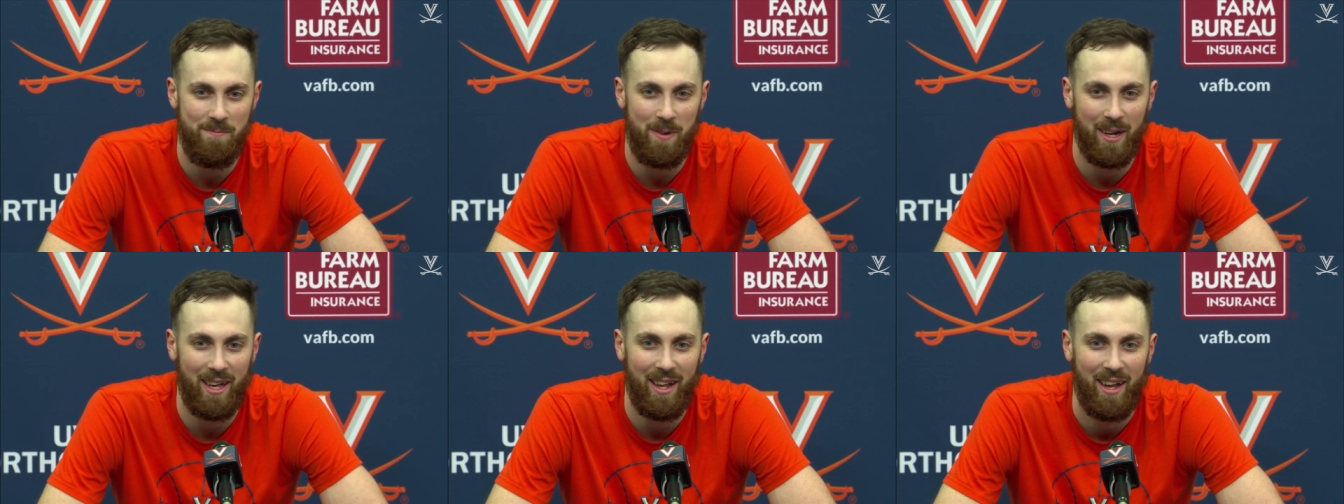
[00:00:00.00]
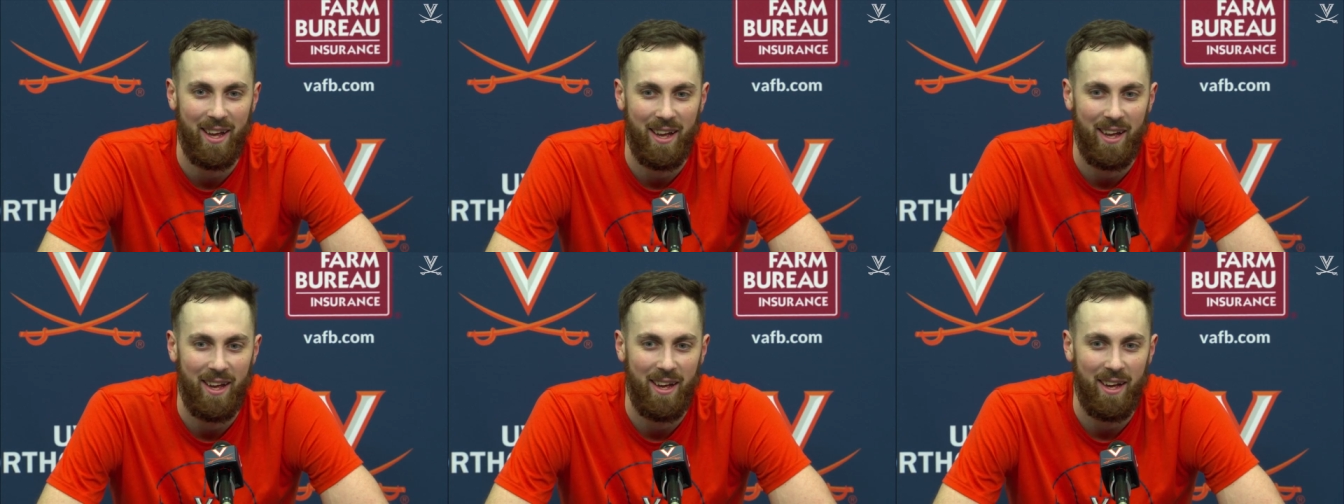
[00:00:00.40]
but
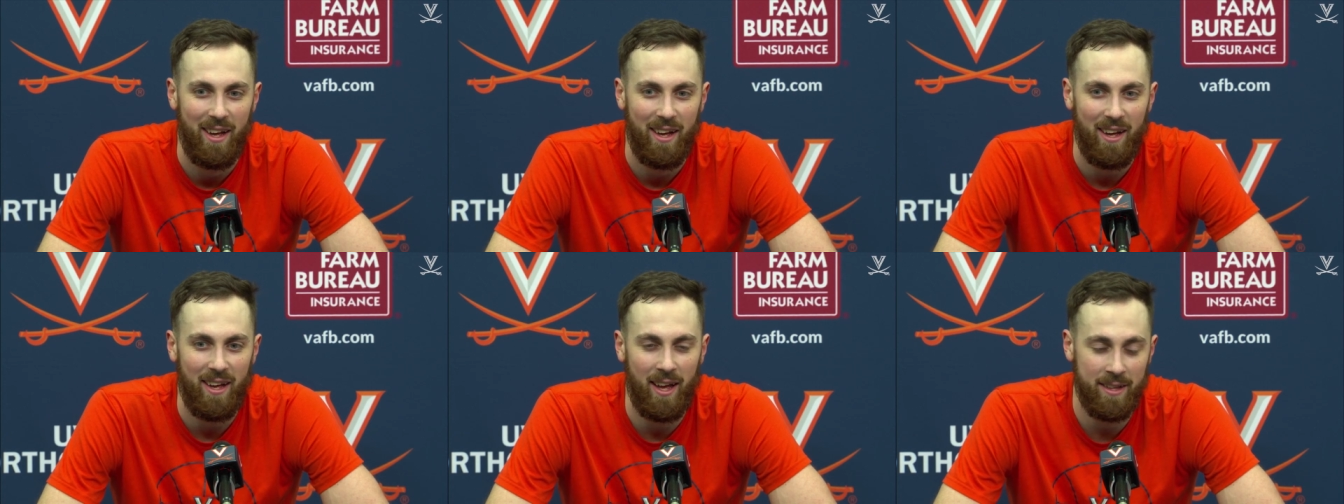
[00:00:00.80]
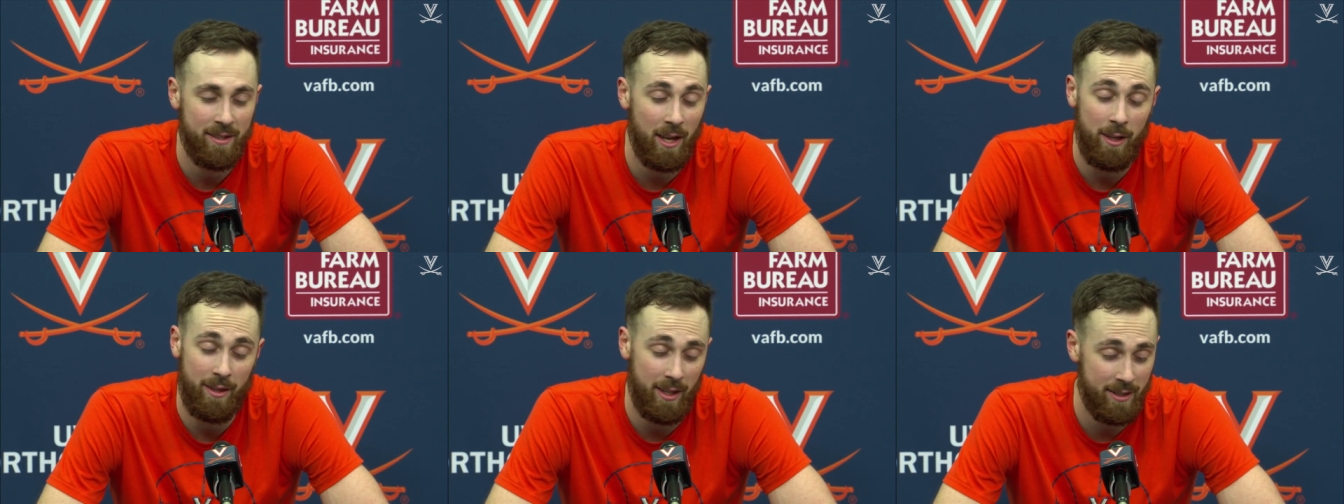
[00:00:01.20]
that's
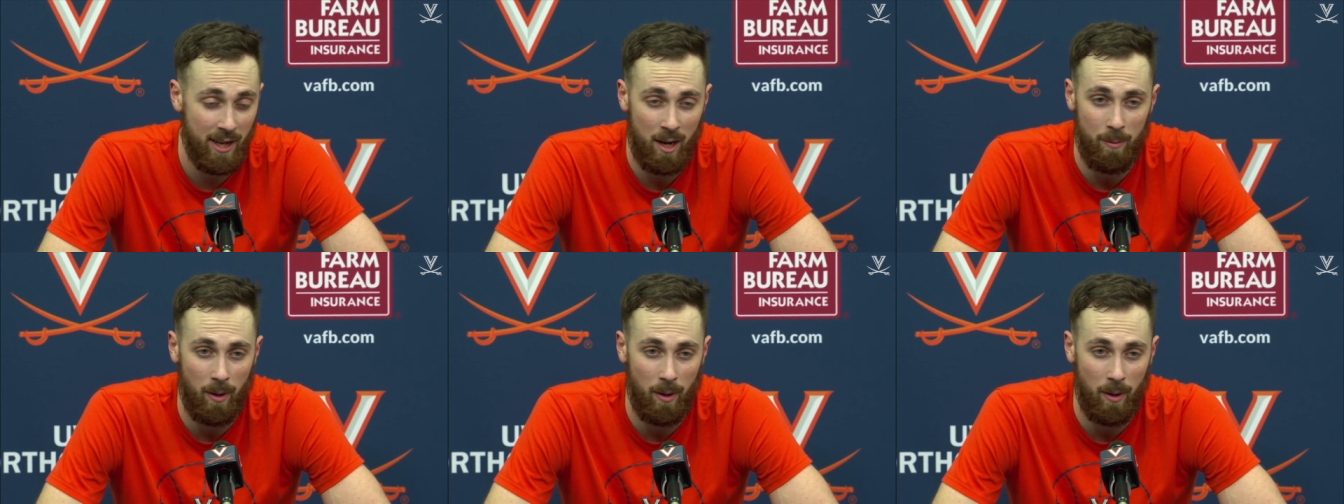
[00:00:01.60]
that's got to